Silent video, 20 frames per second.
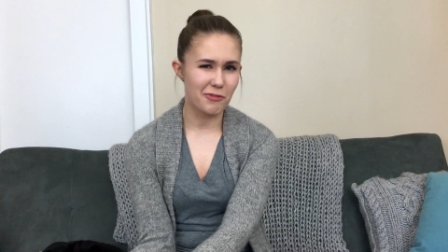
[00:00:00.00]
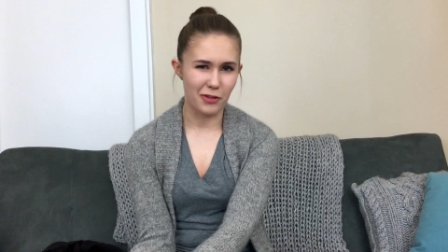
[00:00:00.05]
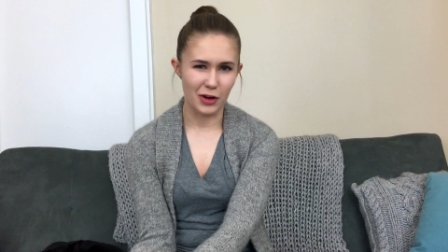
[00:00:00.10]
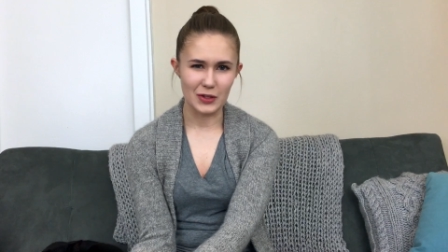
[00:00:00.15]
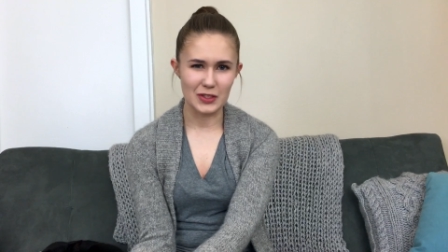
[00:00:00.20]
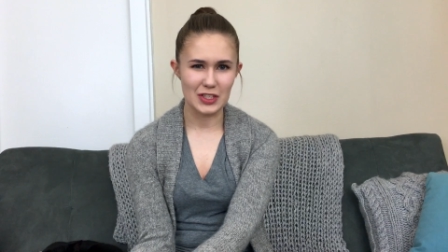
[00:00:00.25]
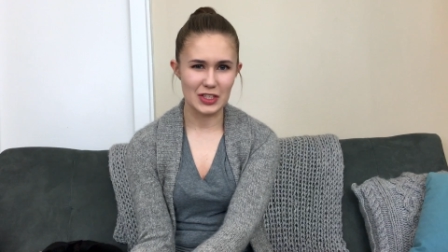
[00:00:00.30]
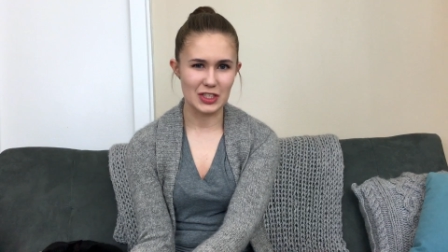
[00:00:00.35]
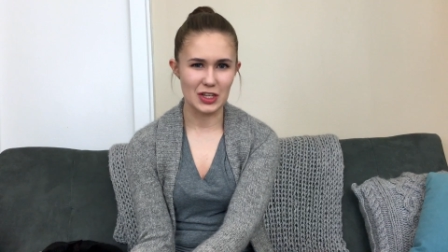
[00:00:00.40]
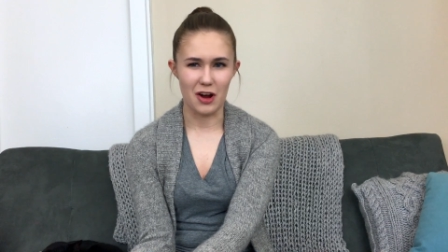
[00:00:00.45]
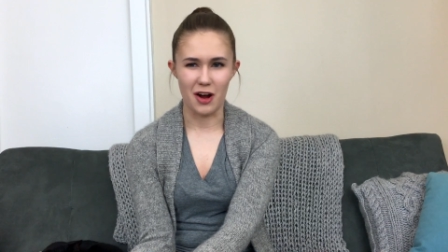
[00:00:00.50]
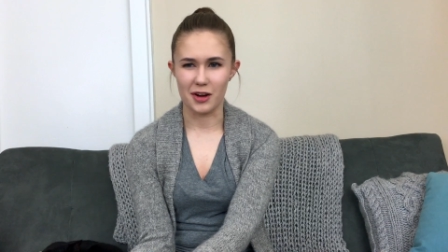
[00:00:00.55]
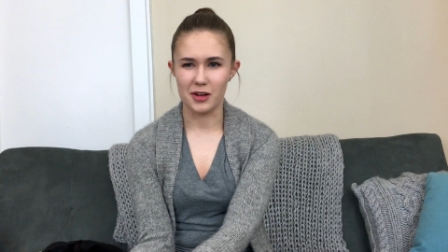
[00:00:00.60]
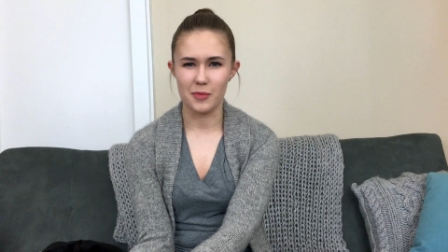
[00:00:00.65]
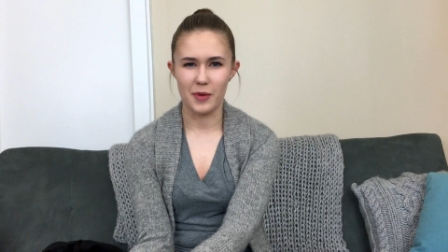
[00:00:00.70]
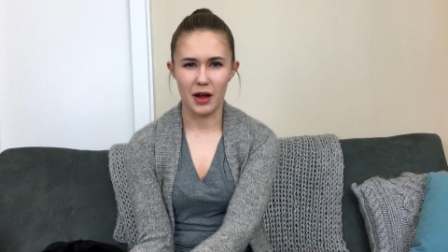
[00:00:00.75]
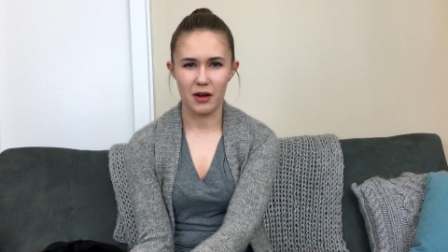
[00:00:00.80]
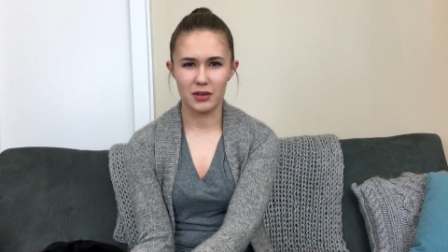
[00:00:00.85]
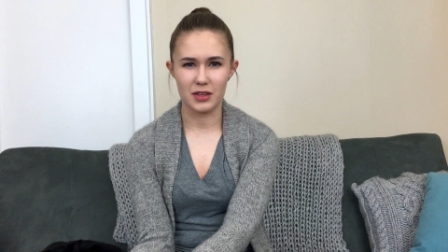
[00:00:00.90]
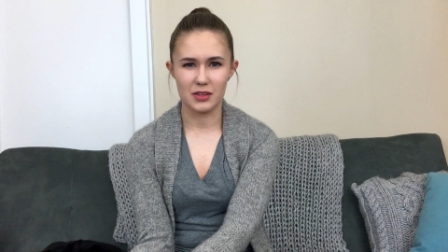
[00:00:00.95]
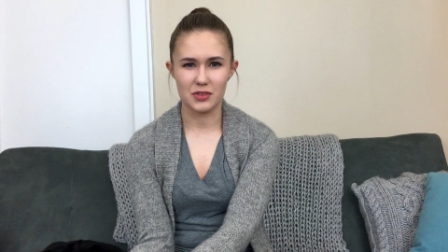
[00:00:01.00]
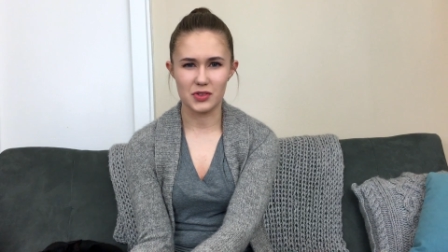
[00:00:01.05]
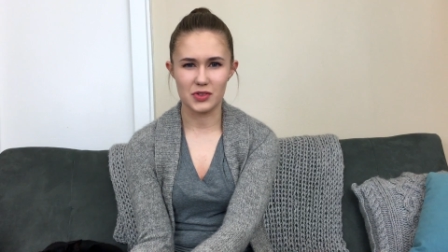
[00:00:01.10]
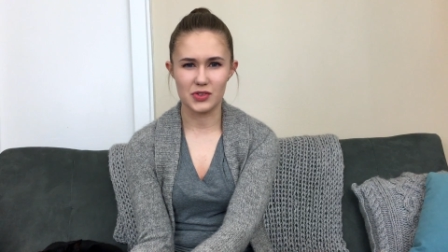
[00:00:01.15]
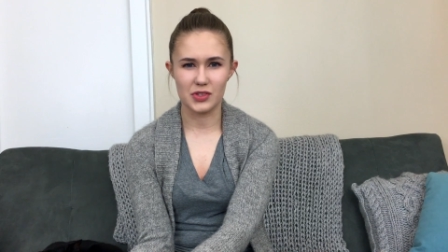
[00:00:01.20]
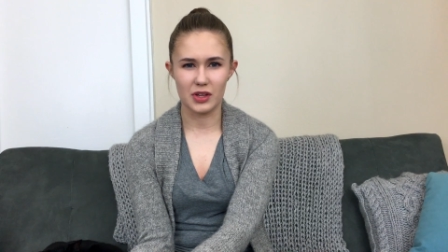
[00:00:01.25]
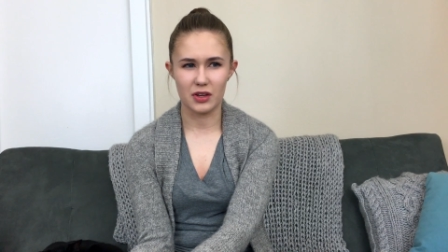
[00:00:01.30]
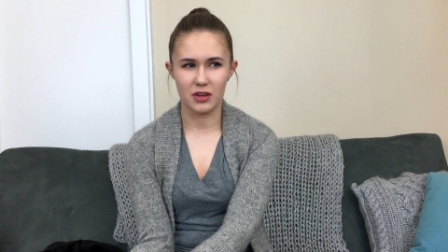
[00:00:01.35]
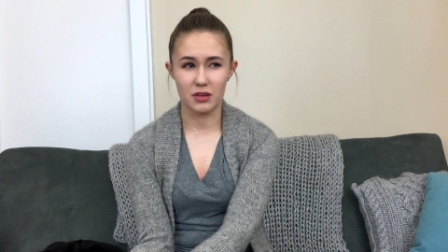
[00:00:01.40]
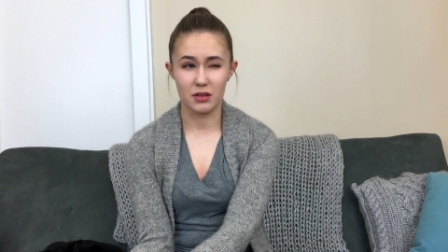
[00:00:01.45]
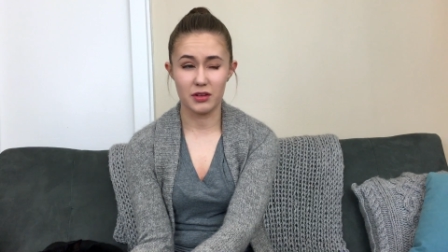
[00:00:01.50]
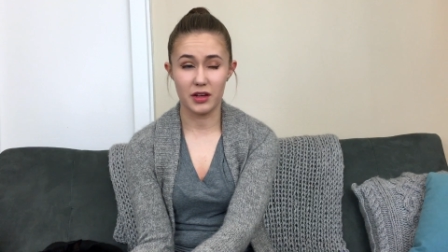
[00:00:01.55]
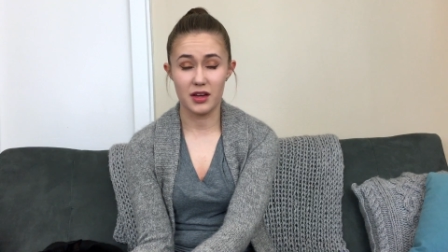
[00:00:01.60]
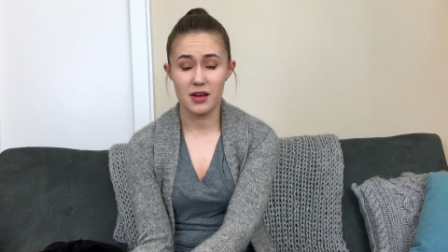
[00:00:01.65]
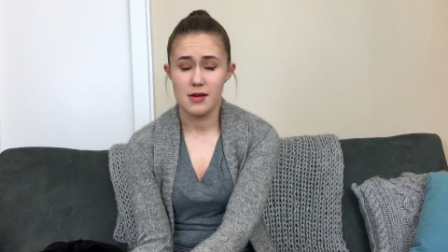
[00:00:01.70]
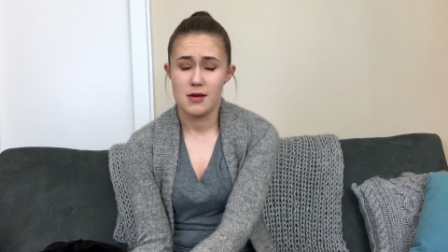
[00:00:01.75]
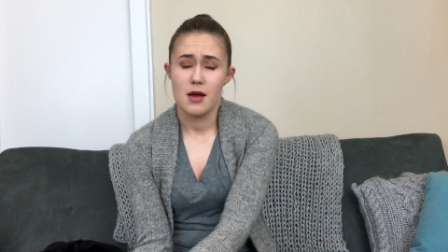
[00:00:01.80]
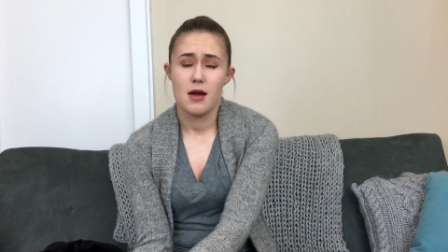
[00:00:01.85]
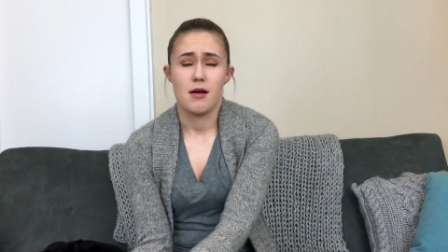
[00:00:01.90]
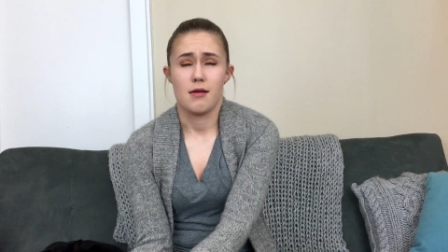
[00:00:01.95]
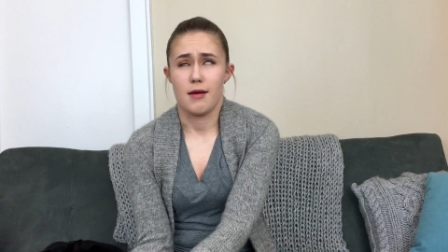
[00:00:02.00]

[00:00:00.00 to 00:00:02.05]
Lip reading: fun to talk about necessarily.